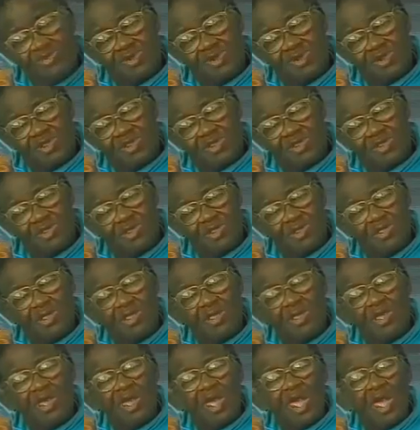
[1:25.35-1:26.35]
Icke?
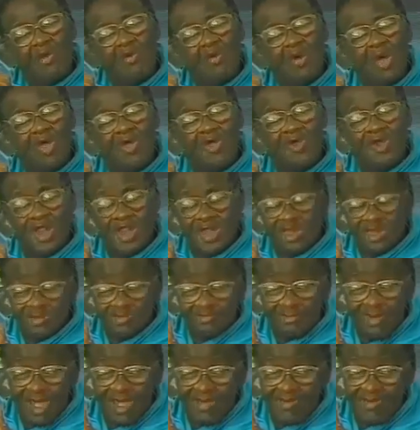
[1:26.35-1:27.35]
Our
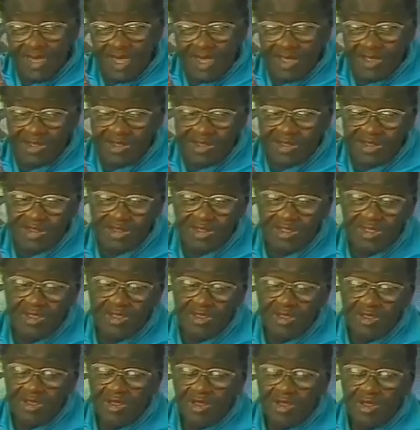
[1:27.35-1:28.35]
grandmothers
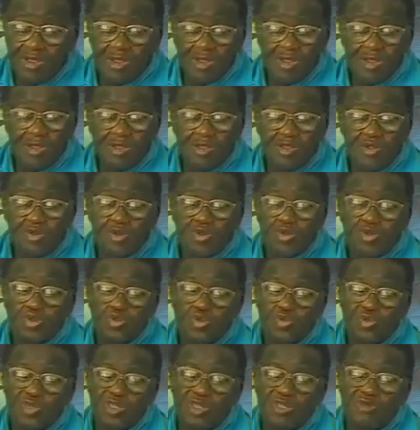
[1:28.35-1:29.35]
used to
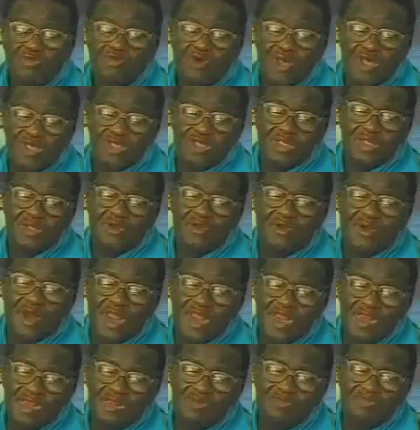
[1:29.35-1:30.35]
give us
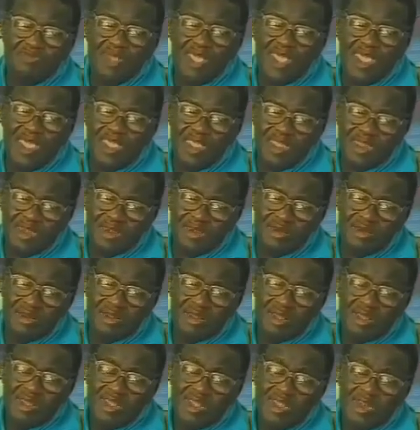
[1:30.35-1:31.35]
great pain
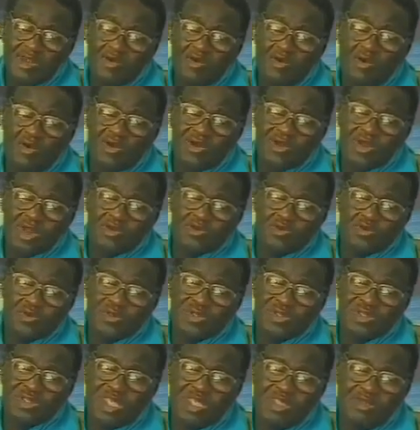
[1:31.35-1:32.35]
in order to
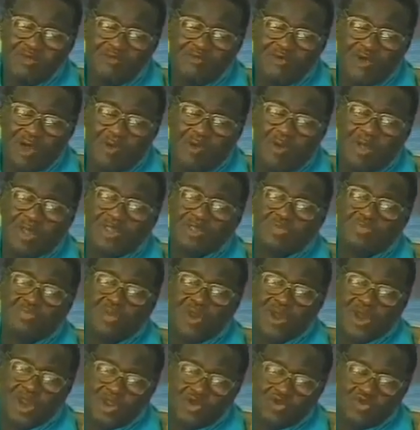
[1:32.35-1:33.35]
save our
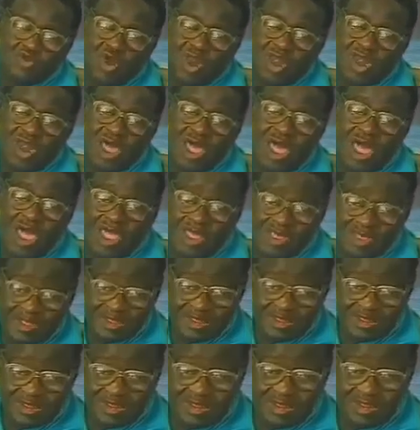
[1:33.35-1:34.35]
spiritual
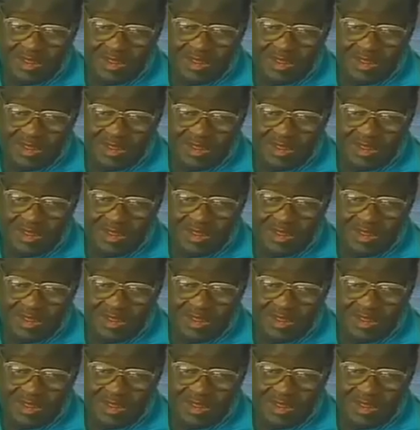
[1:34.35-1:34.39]
eyes.